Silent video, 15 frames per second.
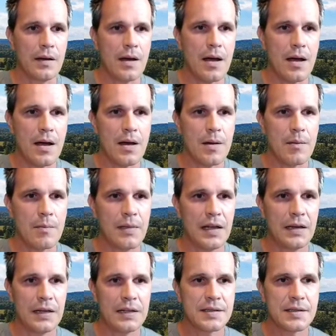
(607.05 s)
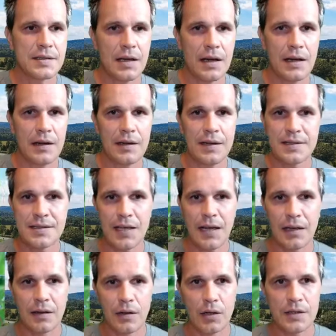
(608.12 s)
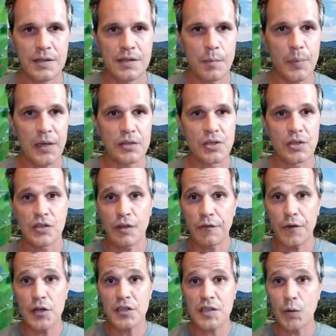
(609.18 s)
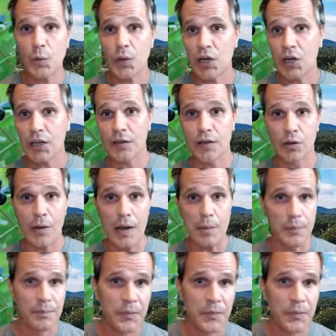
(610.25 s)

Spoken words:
And let's take a look at some pictures. So first thing, we want to look at the grape,